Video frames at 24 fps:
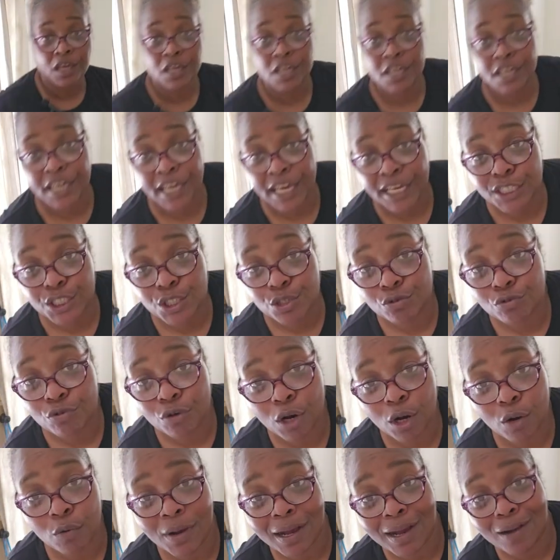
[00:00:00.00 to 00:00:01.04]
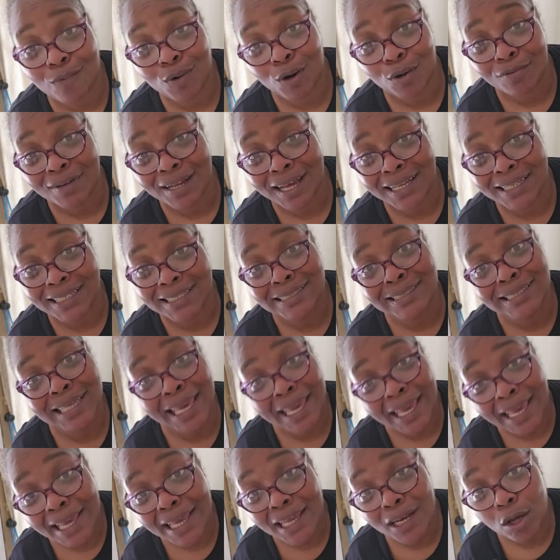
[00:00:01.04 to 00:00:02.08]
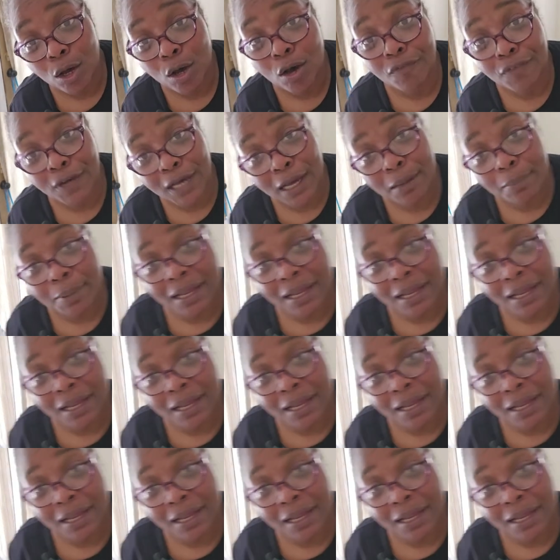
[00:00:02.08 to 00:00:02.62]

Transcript: He ain't too grown where I want to knock his head off. How